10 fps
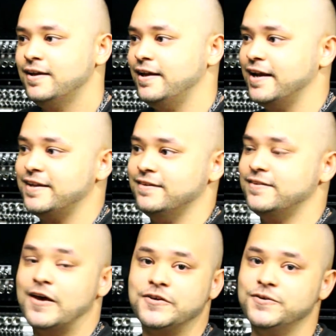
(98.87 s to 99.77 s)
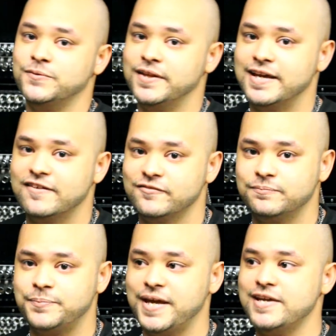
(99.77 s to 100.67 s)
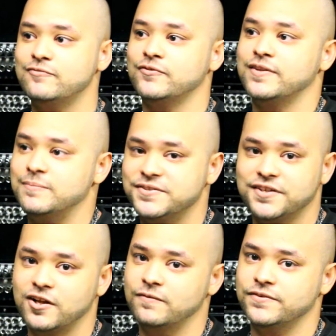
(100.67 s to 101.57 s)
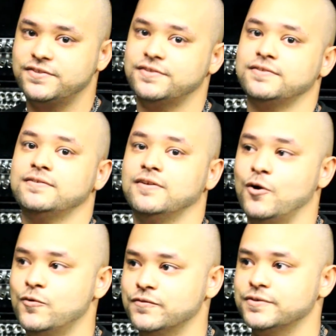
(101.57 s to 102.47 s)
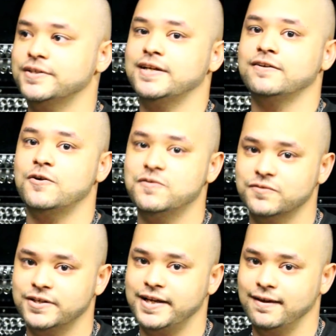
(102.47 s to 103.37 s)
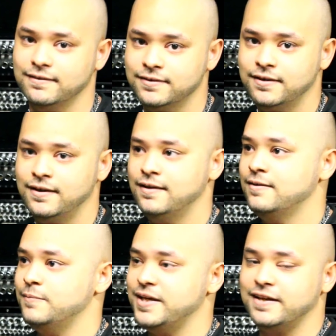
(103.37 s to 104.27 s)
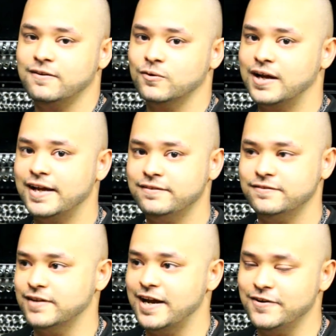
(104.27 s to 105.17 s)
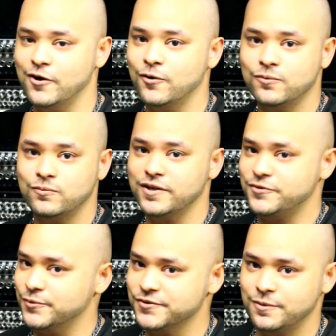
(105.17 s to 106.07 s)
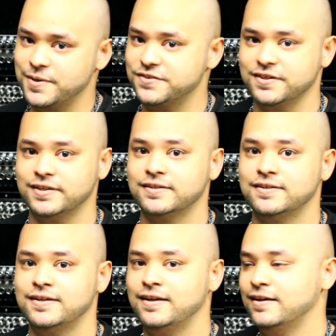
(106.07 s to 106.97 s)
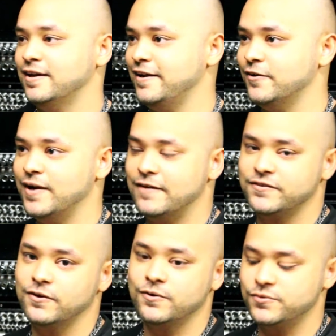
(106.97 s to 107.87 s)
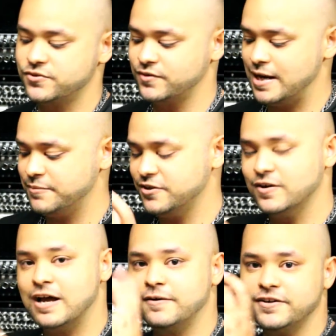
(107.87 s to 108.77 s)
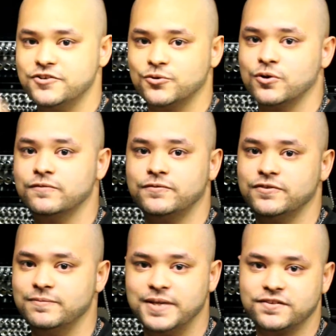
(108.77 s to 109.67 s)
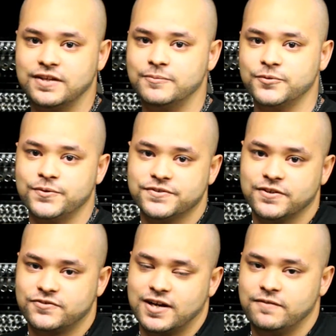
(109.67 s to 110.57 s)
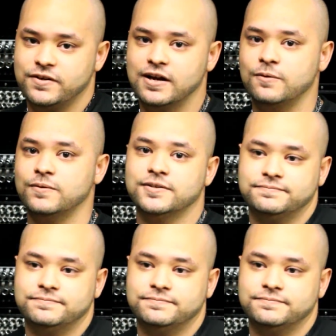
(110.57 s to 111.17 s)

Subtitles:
And I can tell you, they have paid for themselves over and over again, making it where I know what tools are missing. I don't have to go scrambling around in a drawer full of mixed up tools and trying to figure out